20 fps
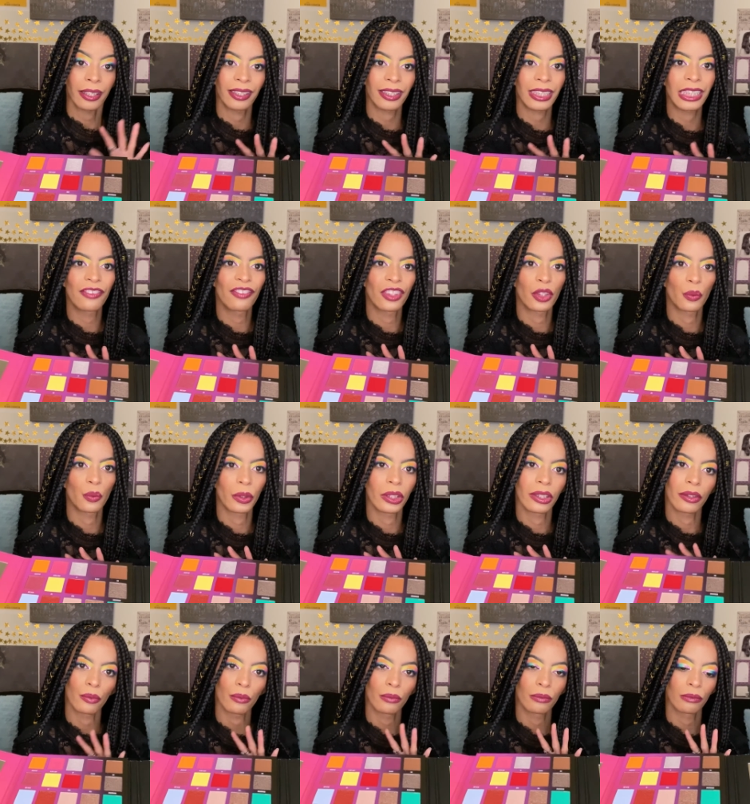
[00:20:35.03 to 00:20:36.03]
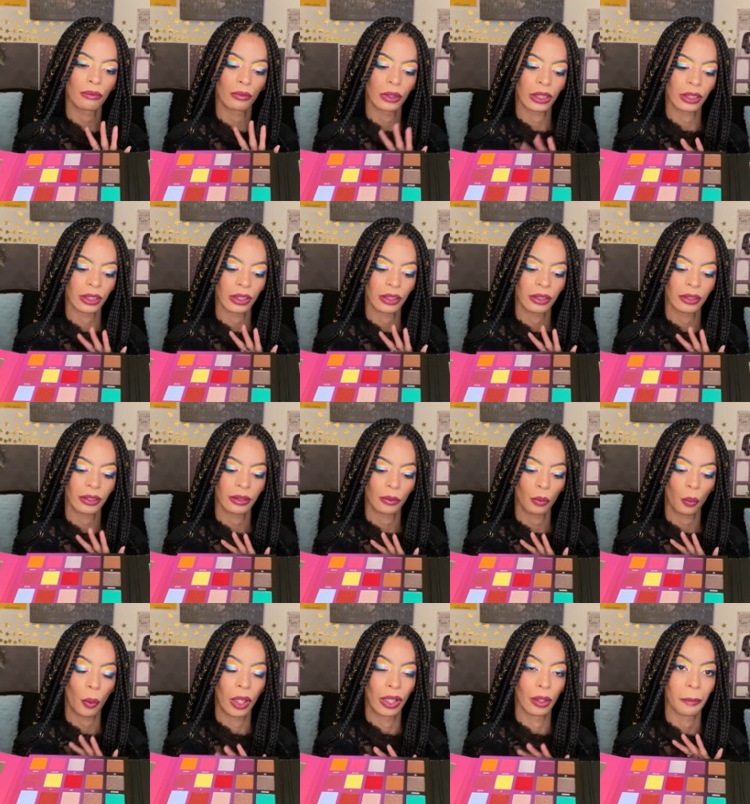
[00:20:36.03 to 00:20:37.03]
even with really
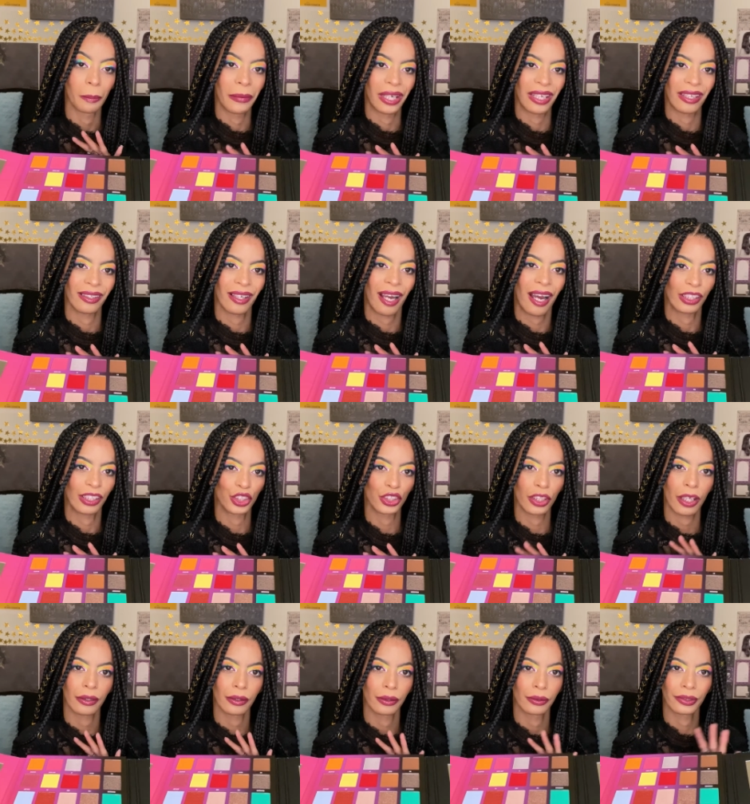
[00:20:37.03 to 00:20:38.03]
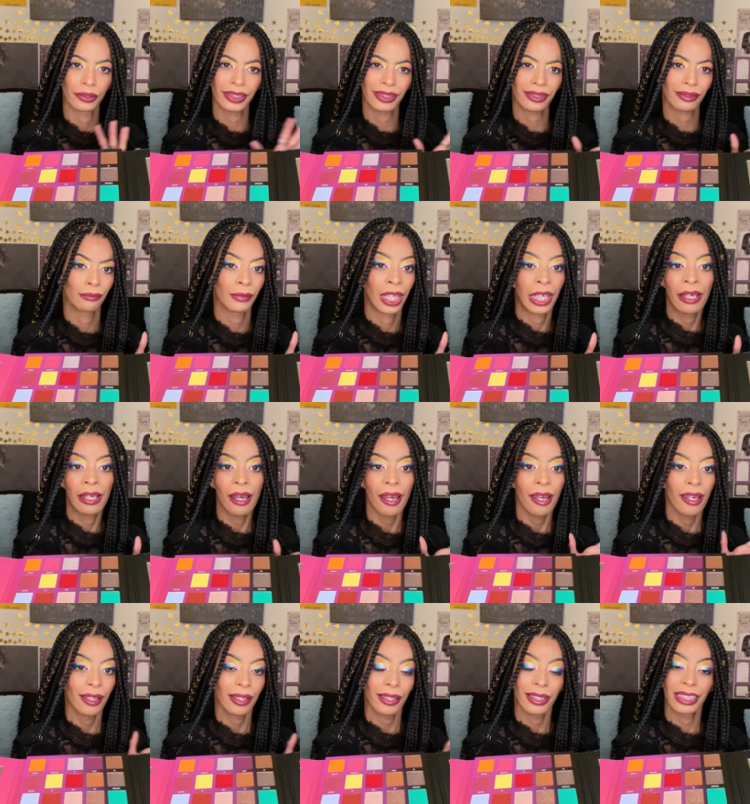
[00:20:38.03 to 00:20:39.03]
well made eyeshadows,
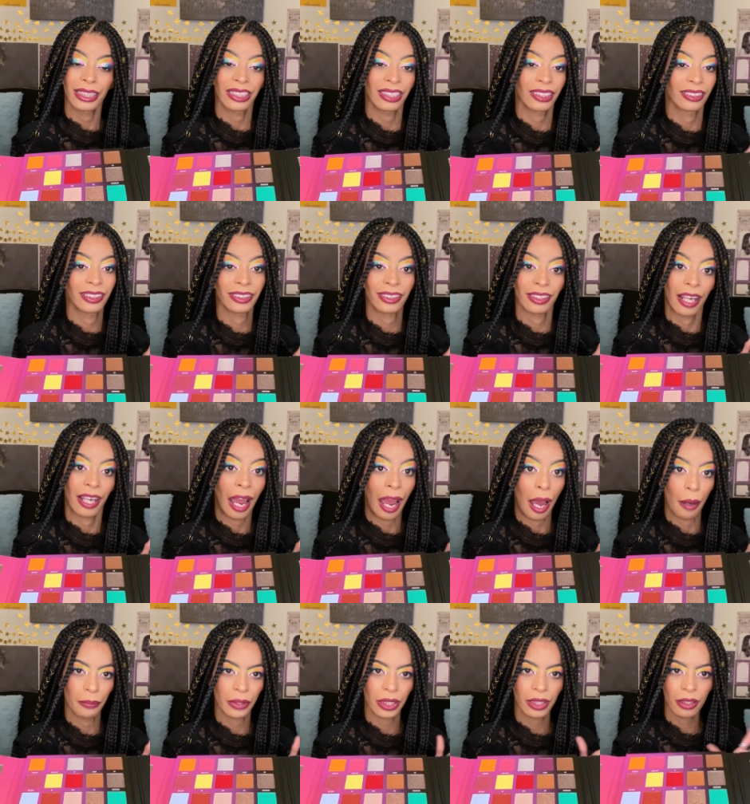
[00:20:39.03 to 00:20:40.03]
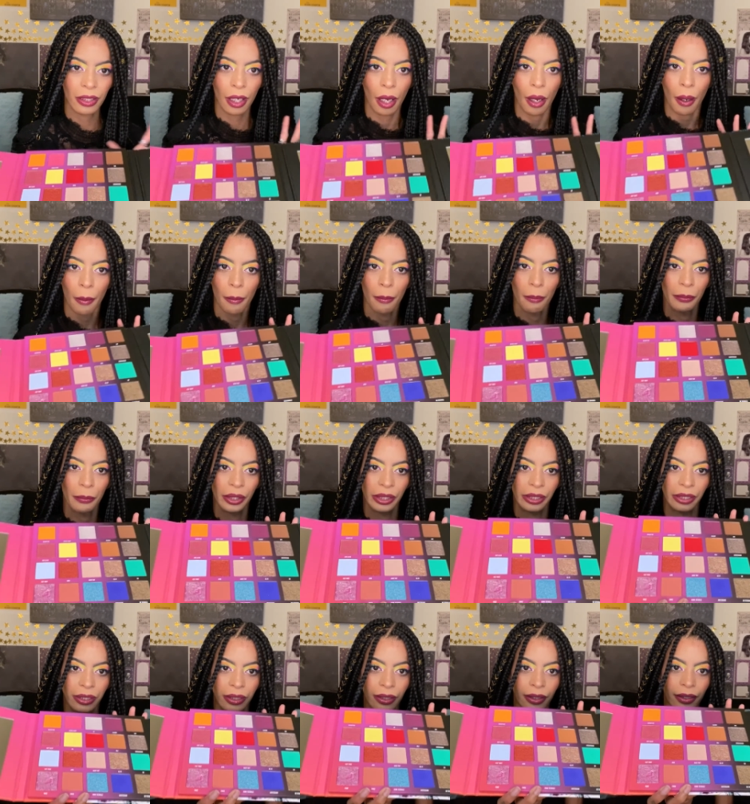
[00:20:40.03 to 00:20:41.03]
it's gonna happen.
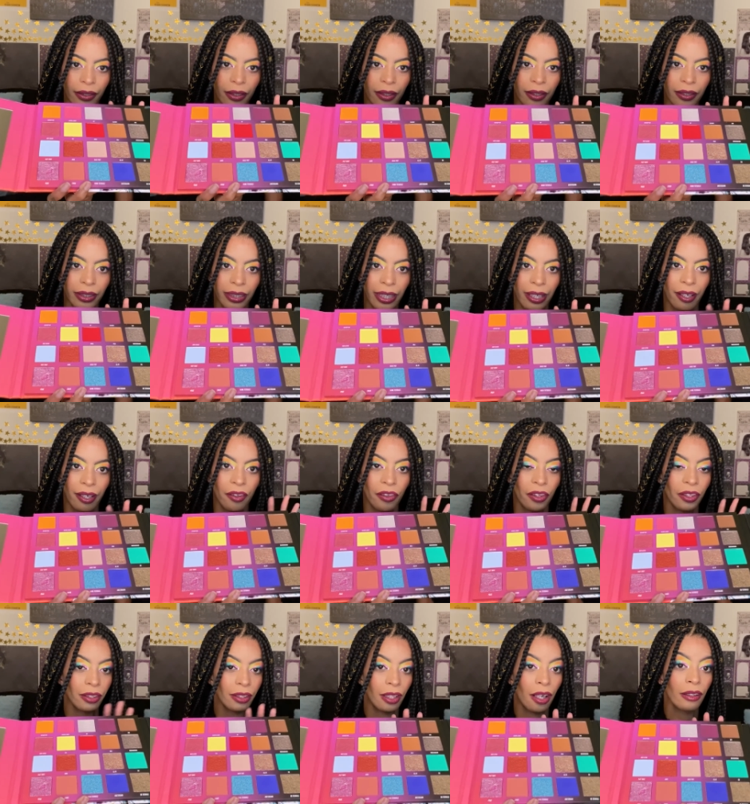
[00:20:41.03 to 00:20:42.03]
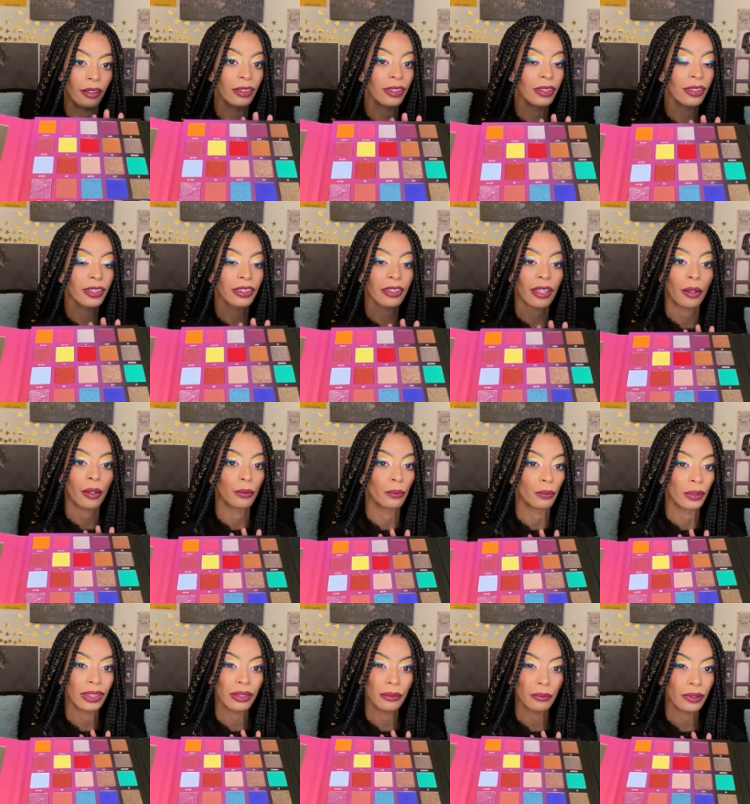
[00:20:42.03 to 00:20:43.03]
But yeah, the colors are
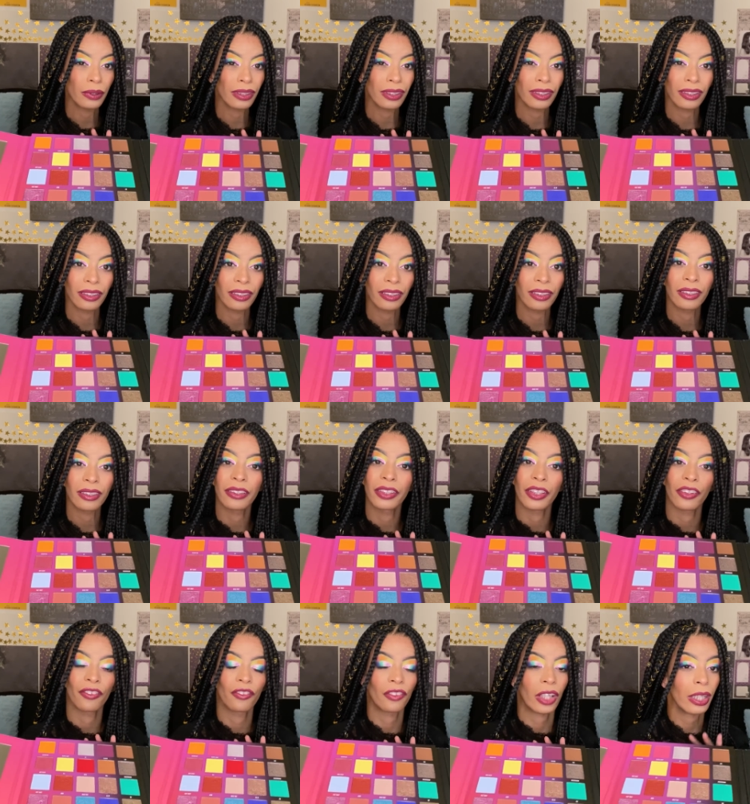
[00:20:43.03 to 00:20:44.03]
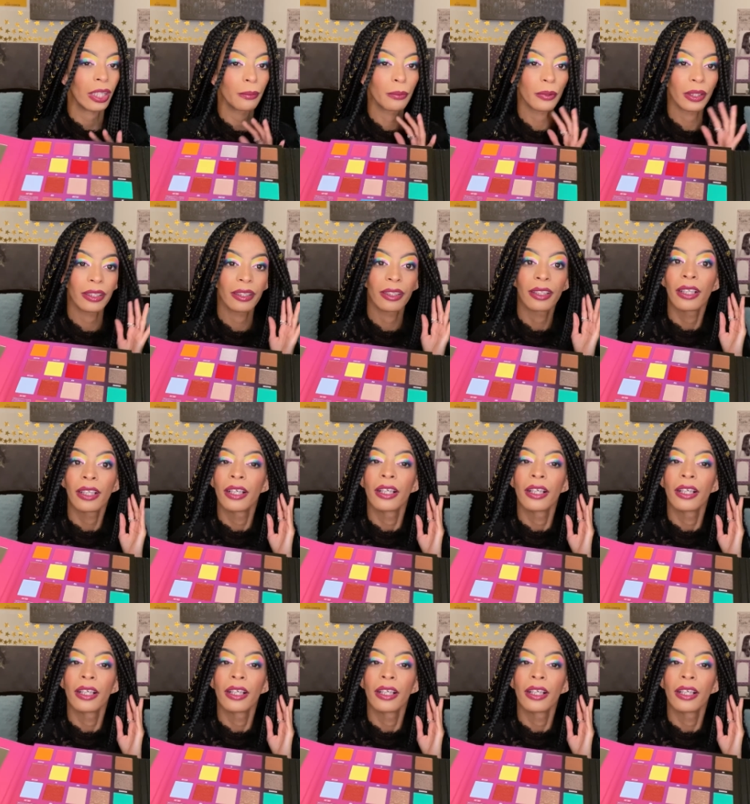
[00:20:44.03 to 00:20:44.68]
really good. They're vibrant.